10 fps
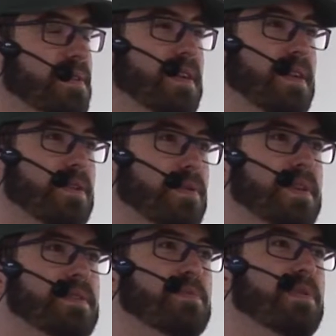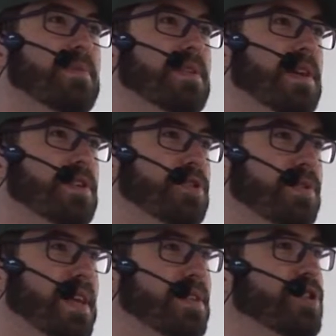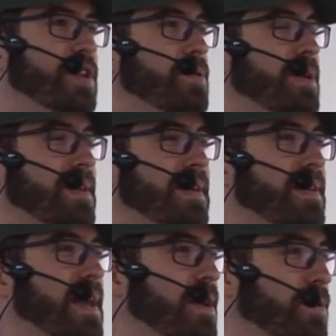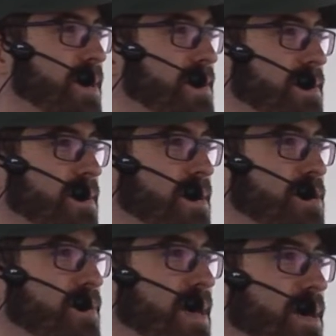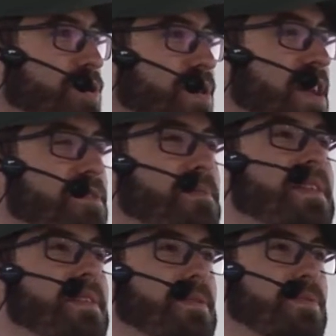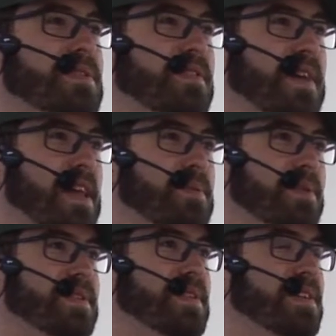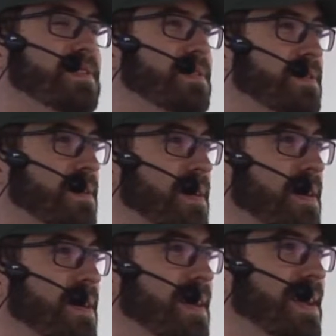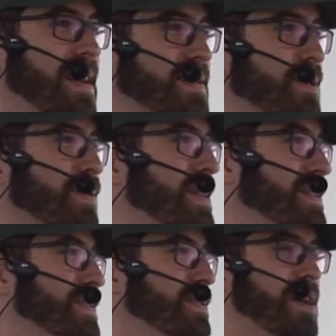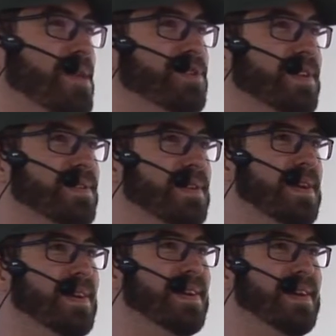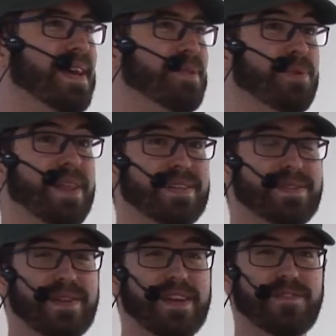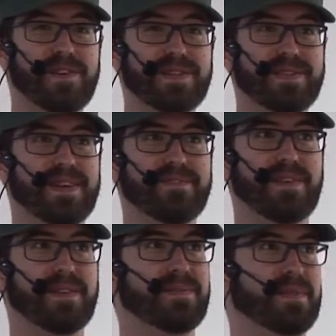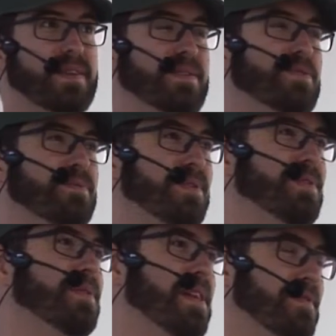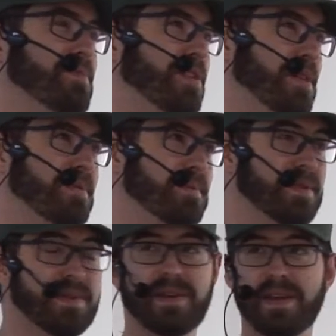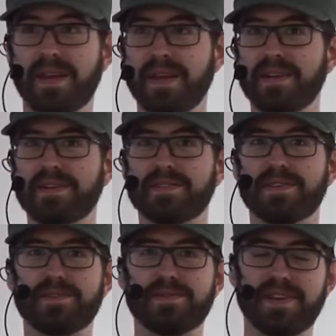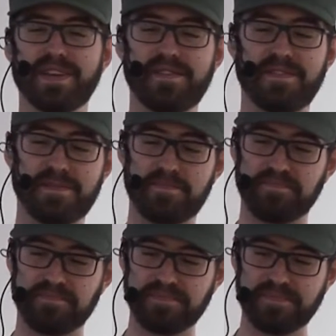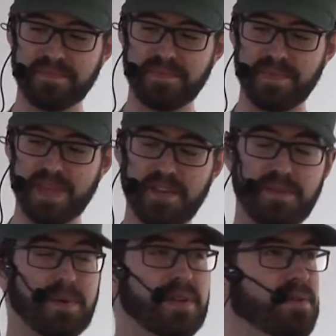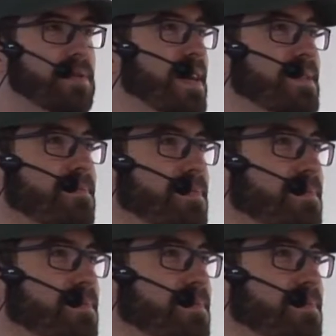into its implementation, and generated categories so that each and every method was available in tests. And that's how they tested their objects. And when I saw that first, I thought, hey, no wonder you're having problems. So if you want to do that,